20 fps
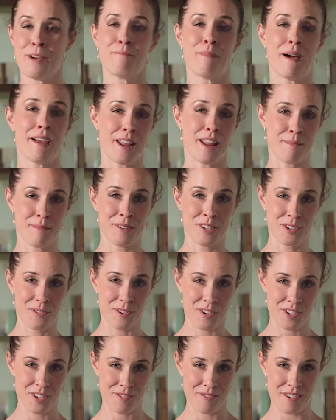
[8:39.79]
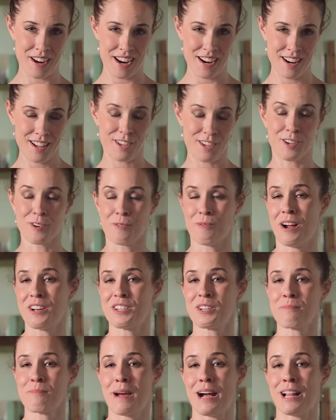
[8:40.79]
My name is Georgia Reed. You're
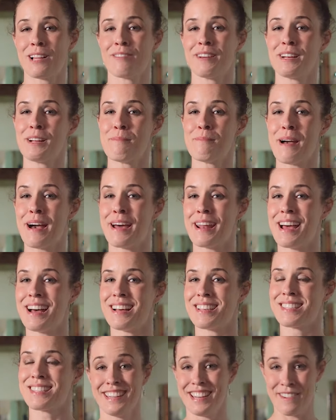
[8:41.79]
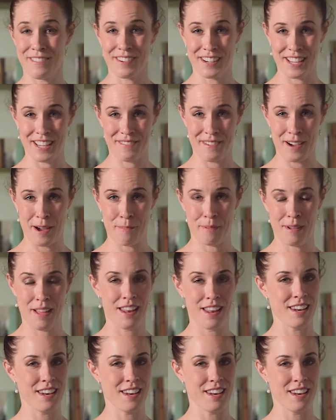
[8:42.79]
watching Ballerina Badass. Never give up.